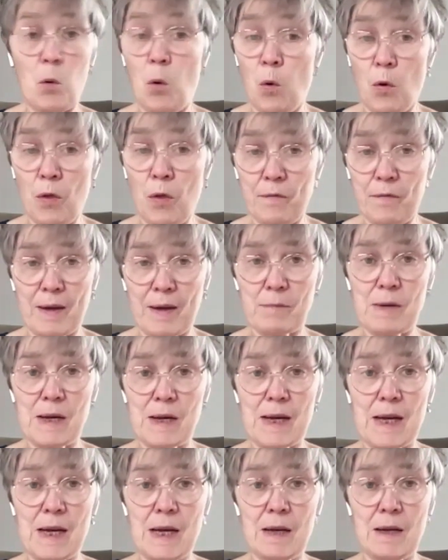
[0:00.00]
or the
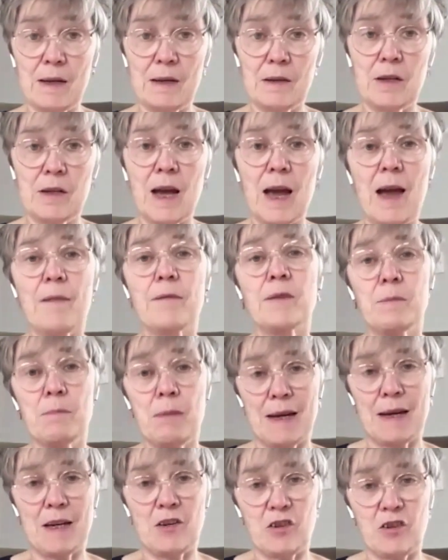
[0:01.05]
family to have to
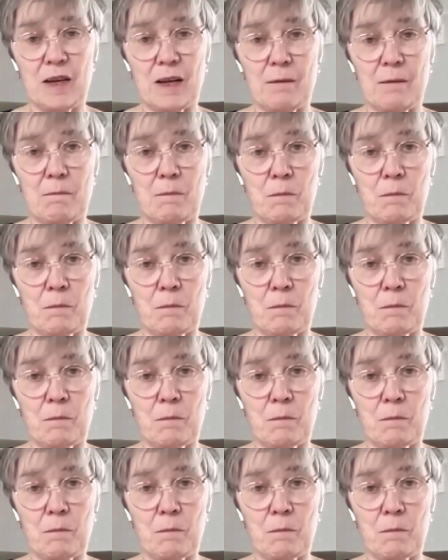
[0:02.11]
manage that.